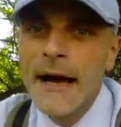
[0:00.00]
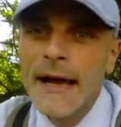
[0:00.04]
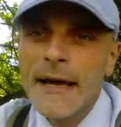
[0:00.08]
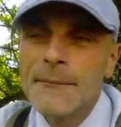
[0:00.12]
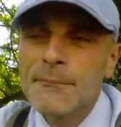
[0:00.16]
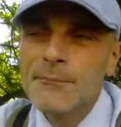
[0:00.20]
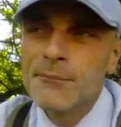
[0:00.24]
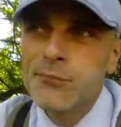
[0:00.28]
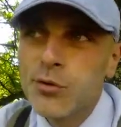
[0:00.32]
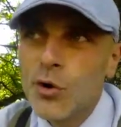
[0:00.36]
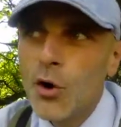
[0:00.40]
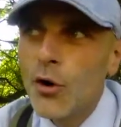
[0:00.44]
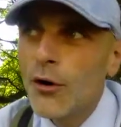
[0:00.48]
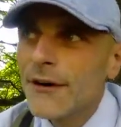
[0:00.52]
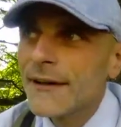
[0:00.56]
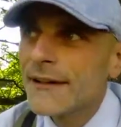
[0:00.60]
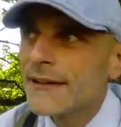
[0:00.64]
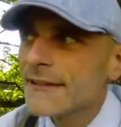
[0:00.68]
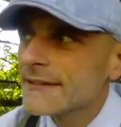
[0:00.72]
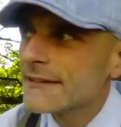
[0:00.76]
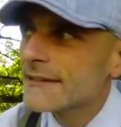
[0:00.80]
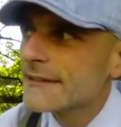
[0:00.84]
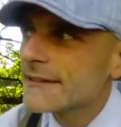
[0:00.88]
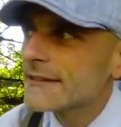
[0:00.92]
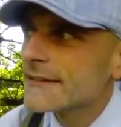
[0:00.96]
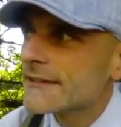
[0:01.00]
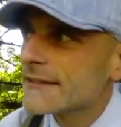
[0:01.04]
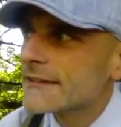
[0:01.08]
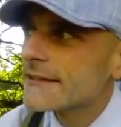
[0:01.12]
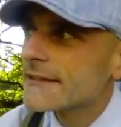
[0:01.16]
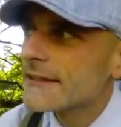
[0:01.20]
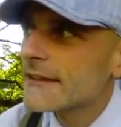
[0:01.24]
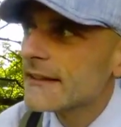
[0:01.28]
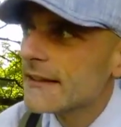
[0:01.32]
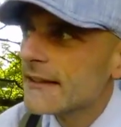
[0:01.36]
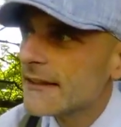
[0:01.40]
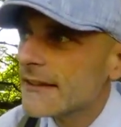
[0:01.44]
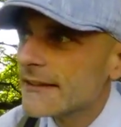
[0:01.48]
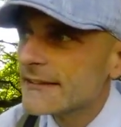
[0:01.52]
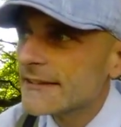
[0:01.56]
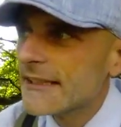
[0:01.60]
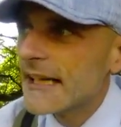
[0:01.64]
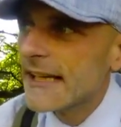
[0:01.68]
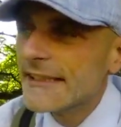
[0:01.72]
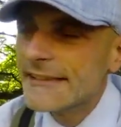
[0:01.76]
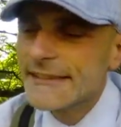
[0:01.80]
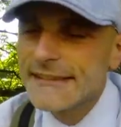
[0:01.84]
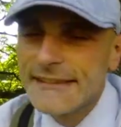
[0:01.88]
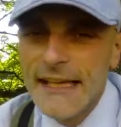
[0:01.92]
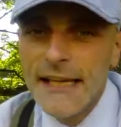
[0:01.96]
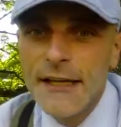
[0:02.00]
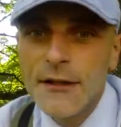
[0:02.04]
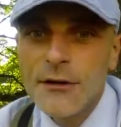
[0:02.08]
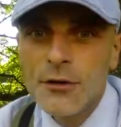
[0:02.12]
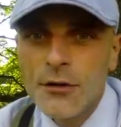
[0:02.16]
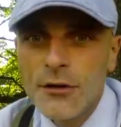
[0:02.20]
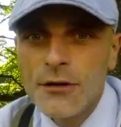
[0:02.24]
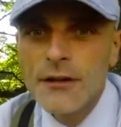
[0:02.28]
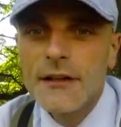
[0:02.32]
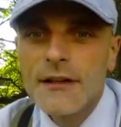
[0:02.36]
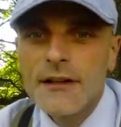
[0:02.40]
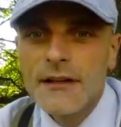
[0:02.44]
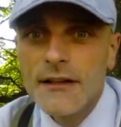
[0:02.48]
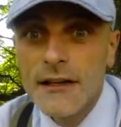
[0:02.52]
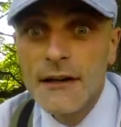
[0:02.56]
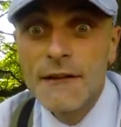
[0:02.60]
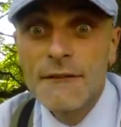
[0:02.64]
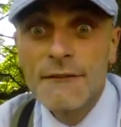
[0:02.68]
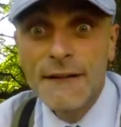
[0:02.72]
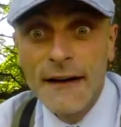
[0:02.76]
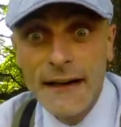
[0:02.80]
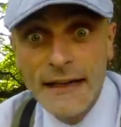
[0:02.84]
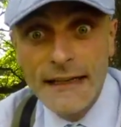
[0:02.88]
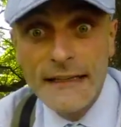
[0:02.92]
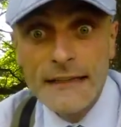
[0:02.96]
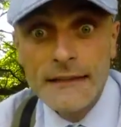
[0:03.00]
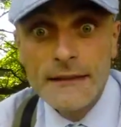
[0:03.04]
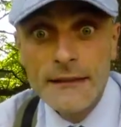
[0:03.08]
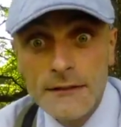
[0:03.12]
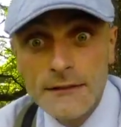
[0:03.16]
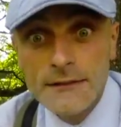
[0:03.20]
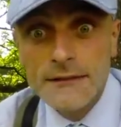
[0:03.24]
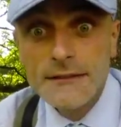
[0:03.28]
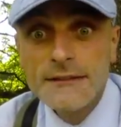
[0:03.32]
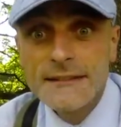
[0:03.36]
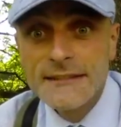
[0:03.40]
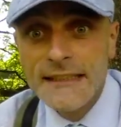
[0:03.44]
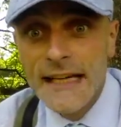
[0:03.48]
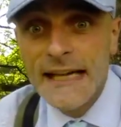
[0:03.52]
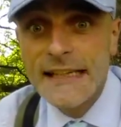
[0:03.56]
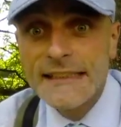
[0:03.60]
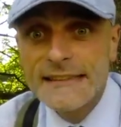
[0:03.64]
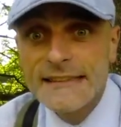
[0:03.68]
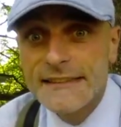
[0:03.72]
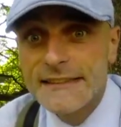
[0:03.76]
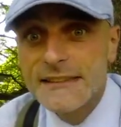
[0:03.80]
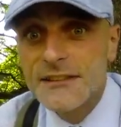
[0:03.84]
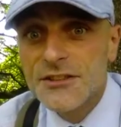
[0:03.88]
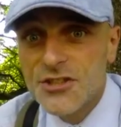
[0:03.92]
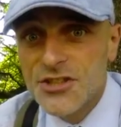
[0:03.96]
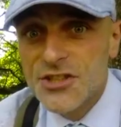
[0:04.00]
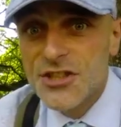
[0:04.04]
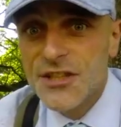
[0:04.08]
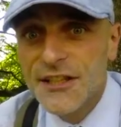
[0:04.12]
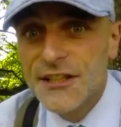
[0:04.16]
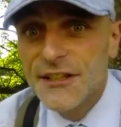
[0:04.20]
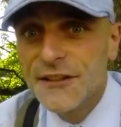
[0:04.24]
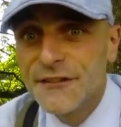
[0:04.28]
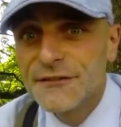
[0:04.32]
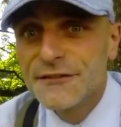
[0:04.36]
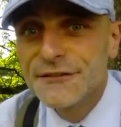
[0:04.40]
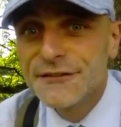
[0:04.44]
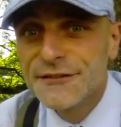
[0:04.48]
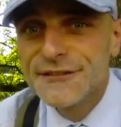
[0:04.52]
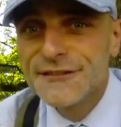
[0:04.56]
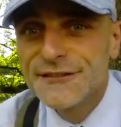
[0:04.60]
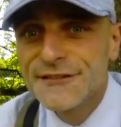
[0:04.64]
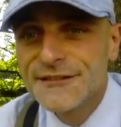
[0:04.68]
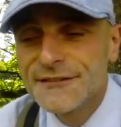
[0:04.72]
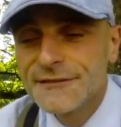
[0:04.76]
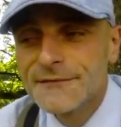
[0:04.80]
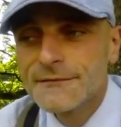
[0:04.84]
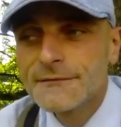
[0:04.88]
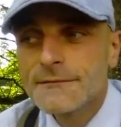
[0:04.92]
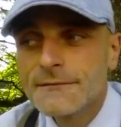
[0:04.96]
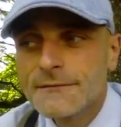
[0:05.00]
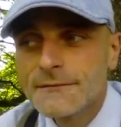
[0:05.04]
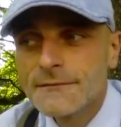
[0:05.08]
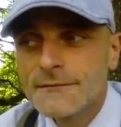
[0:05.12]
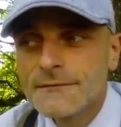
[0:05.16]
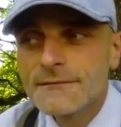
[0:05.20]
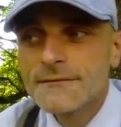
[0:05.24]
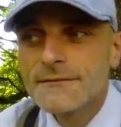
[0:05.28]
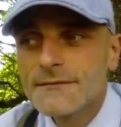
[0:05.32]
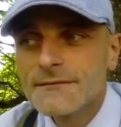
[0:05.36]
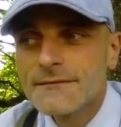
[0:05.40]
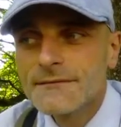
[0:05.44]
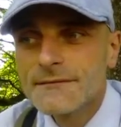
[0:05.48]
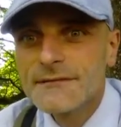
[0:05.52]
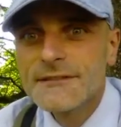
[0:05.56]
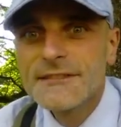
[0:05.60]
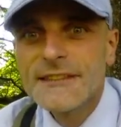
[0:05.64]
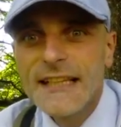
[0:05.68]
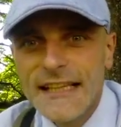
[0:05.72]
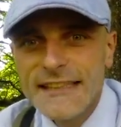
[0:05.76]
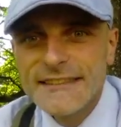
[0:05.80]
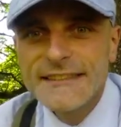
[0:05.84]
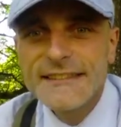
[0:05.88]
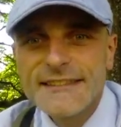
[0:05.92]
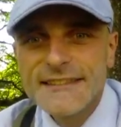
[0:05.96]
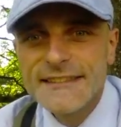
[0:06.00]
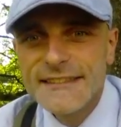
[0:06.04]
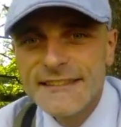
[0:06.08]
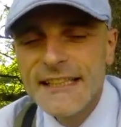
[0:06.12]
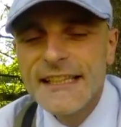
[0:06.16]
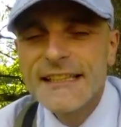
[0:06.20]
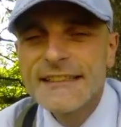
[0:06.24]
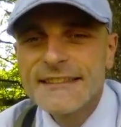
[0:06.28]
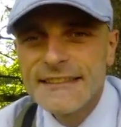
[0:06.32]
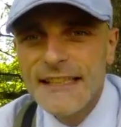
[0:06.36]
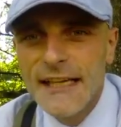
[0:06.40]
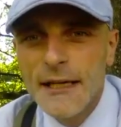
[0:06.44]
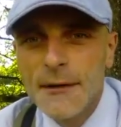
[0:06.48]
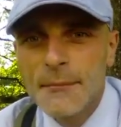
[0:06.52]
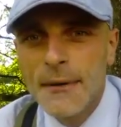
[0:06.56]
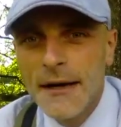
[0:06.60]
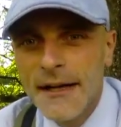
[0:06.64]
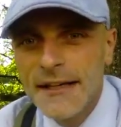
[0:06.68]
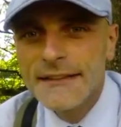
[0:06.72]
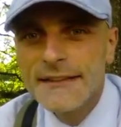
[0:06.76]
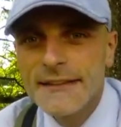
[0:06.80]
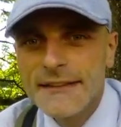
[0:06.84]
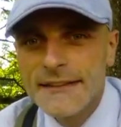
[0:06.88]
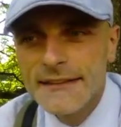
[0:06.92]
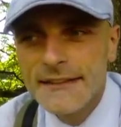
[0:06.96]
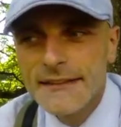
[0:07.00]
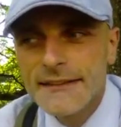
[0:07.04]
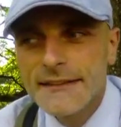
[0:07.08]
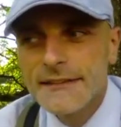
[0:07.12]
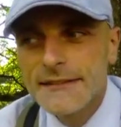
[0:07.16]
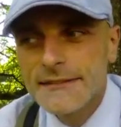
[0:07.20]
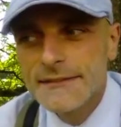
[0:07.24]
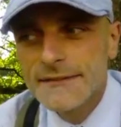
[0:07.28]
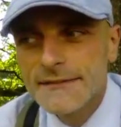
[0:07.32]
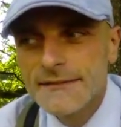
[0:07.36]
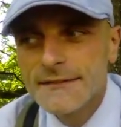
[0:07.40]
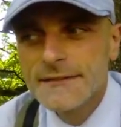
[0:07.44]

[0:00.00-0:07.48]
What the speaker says: employment. They say you're a very good, nice chief. Yes, they say by the